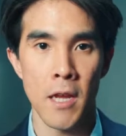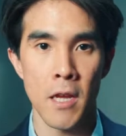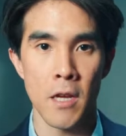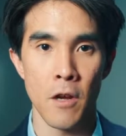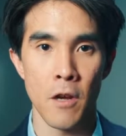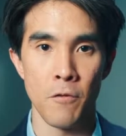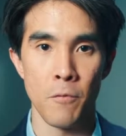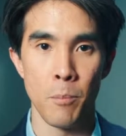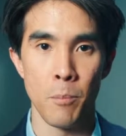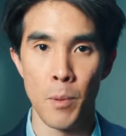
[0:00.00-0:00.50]

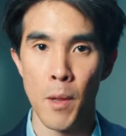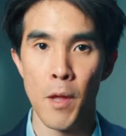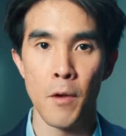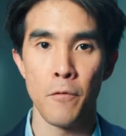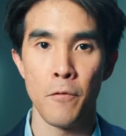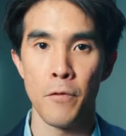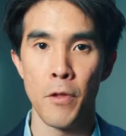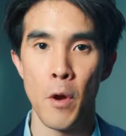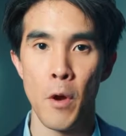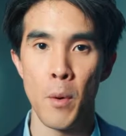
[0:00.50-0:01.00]
enough blood
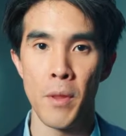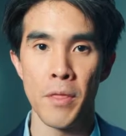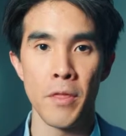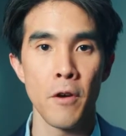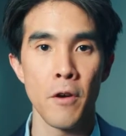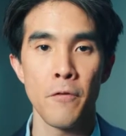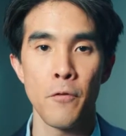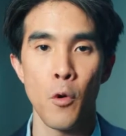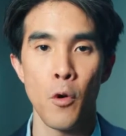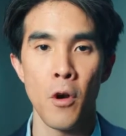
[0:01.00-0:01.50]
flow and
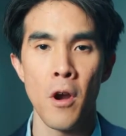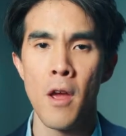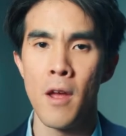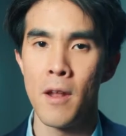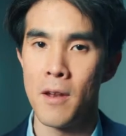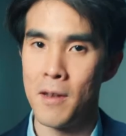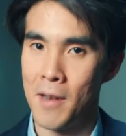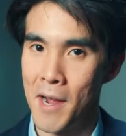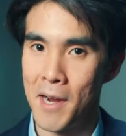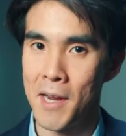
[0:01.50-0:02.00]
therefore
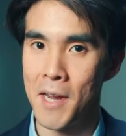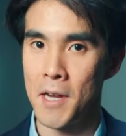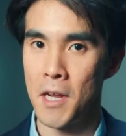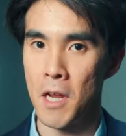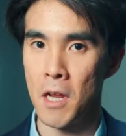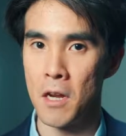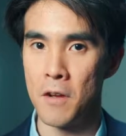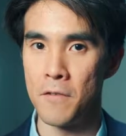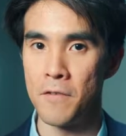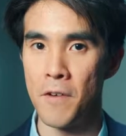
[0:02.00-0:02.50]
not
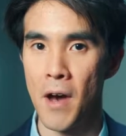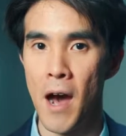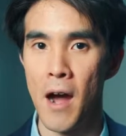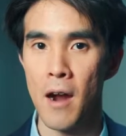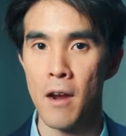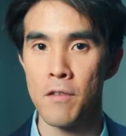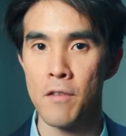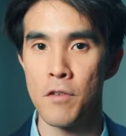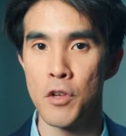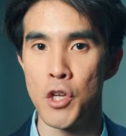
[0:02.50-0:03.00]
getting enough
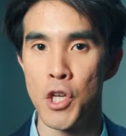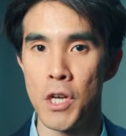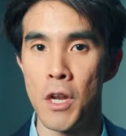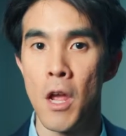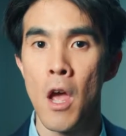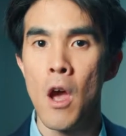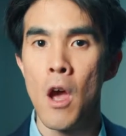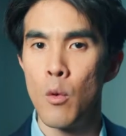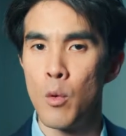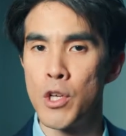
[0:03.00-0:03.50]
oxygen,
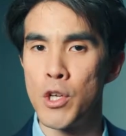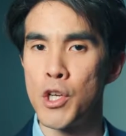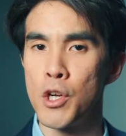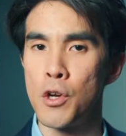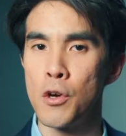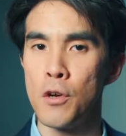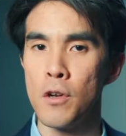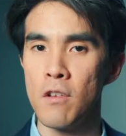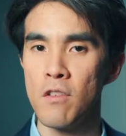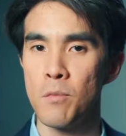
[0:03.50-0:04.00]
which
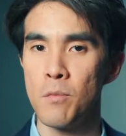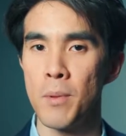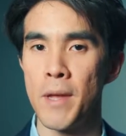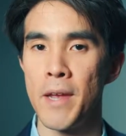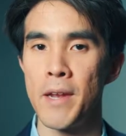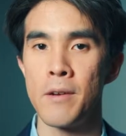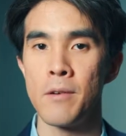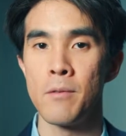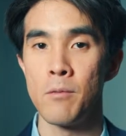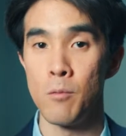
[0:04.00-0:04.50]
could
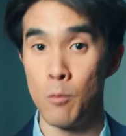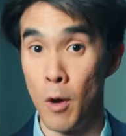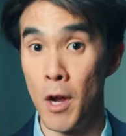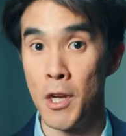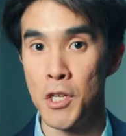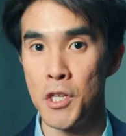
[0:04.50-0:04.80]
explain why